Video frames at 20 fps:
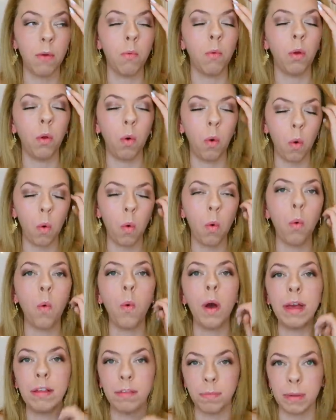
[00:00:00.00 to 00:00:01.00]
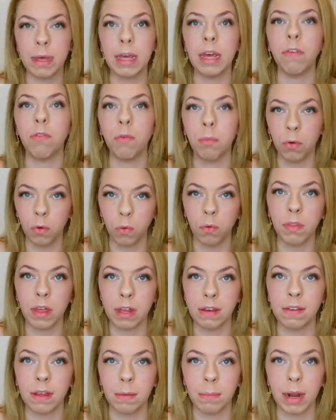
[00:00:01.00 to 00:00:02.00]
it will always be from an
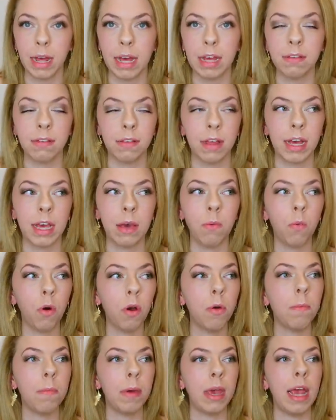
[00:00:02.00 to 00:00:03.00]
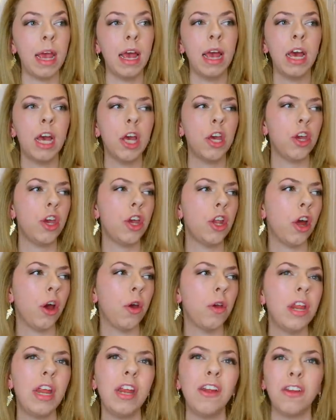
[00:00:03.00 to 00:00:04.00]
authentic place. Like, it won't be, you know,
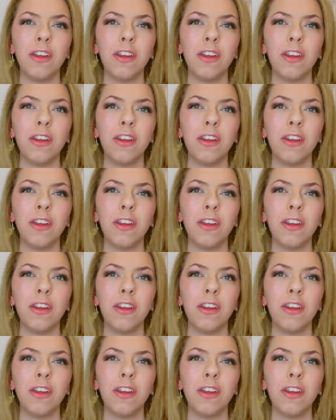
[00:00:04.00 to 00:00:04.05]
you